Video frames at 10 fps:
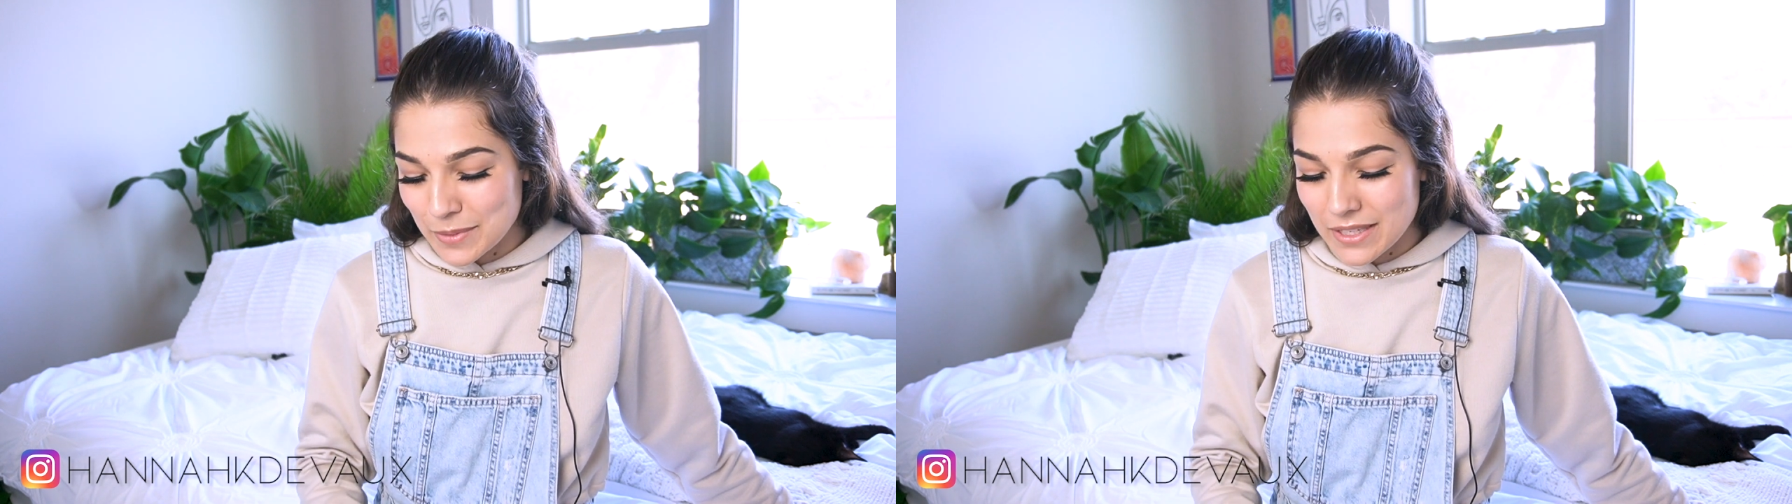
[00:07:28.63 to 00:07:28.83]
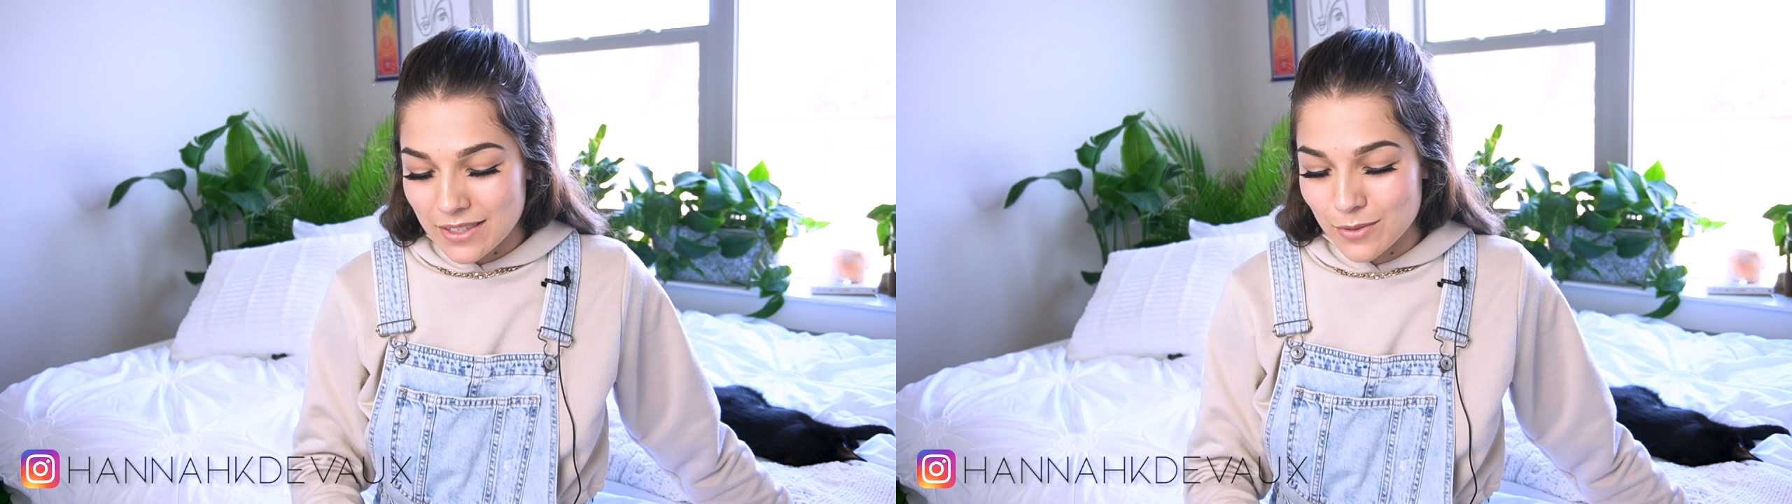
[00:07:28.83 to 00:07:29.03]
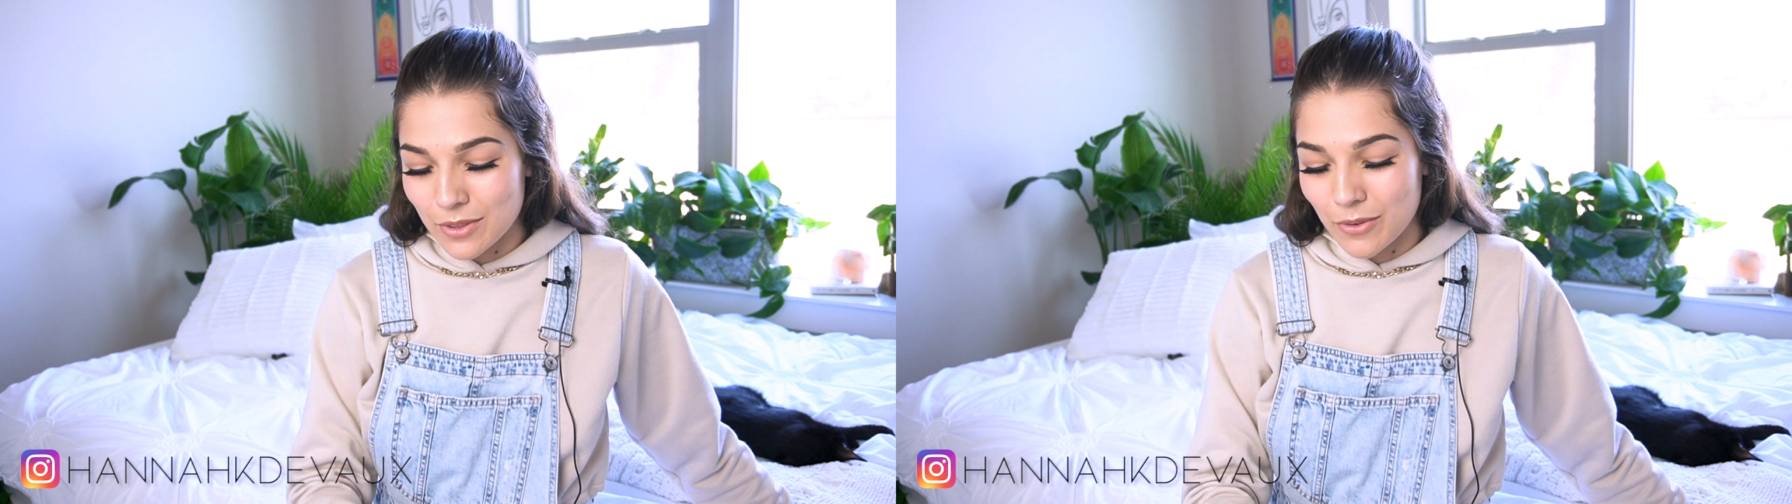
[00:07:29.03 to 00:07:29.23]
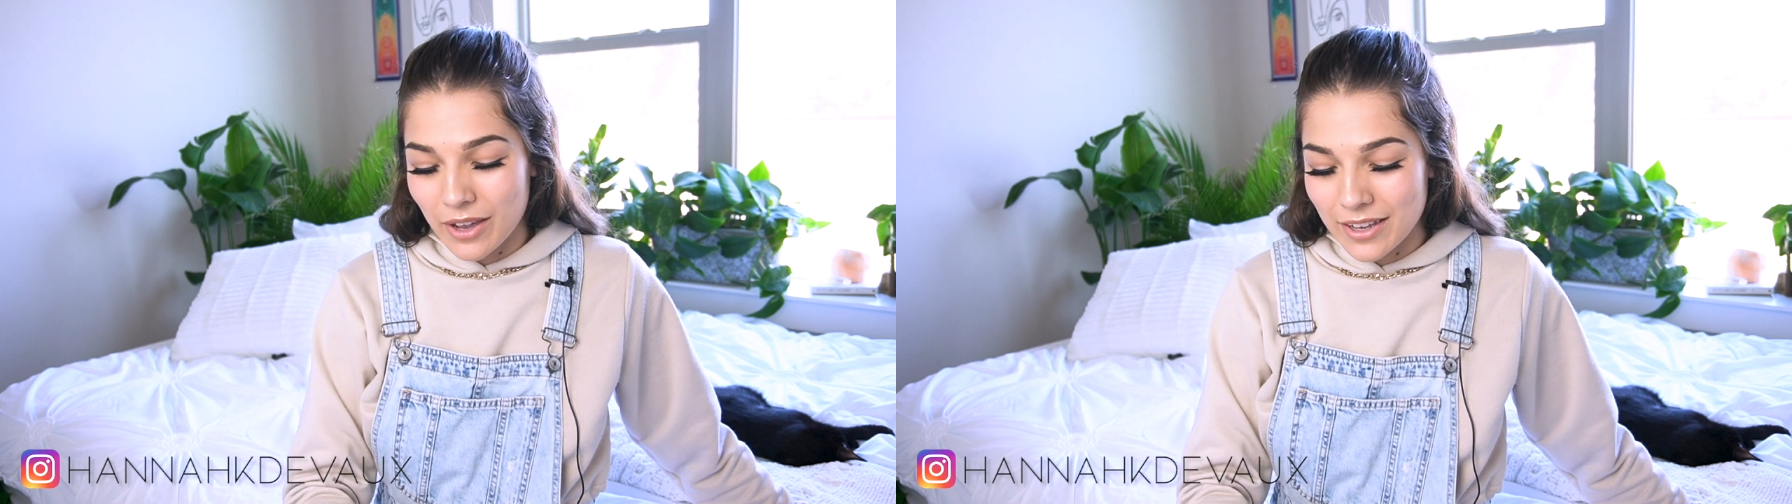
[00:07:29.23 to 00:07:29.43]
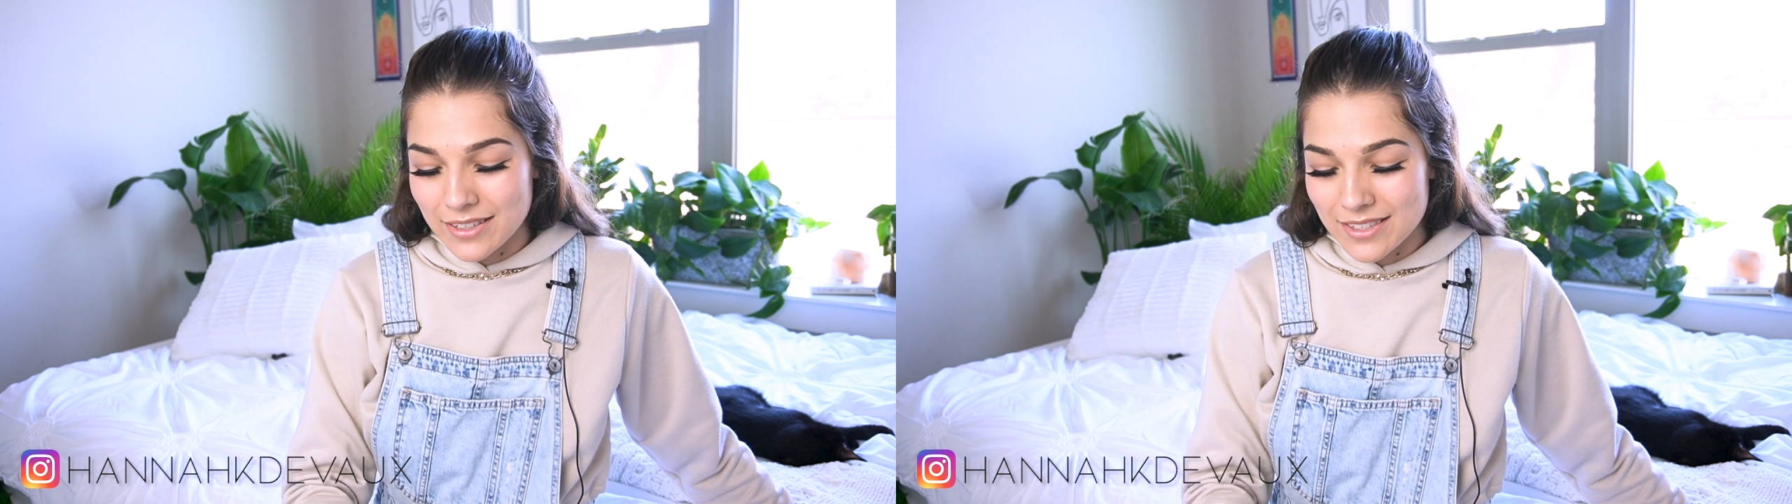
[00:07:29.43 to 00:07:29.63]
obsessed with you
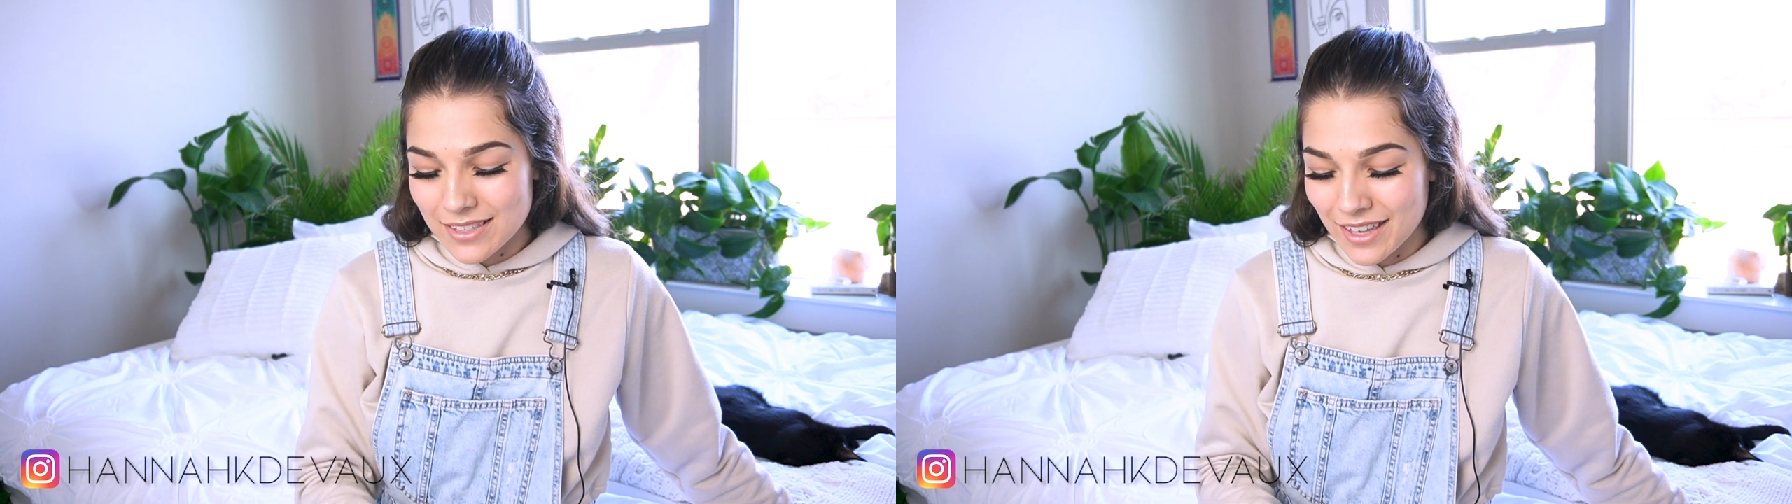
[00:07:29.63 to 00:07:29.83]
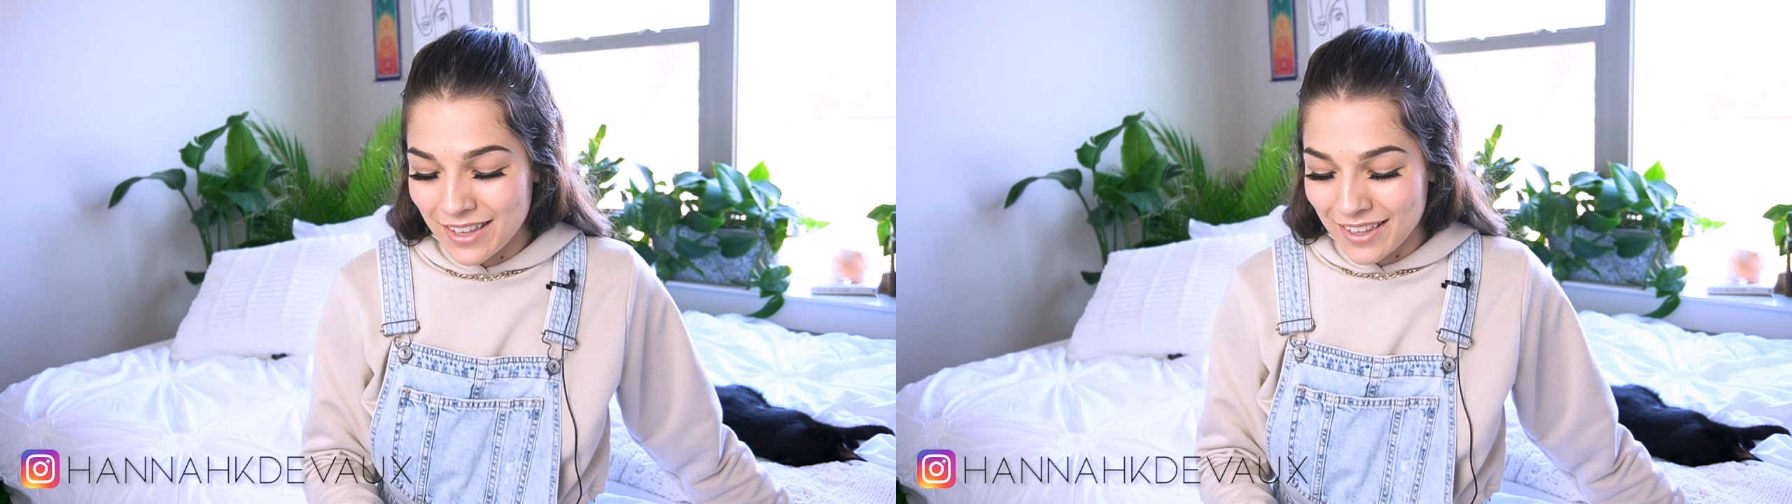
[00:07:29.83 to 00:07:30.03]
guys.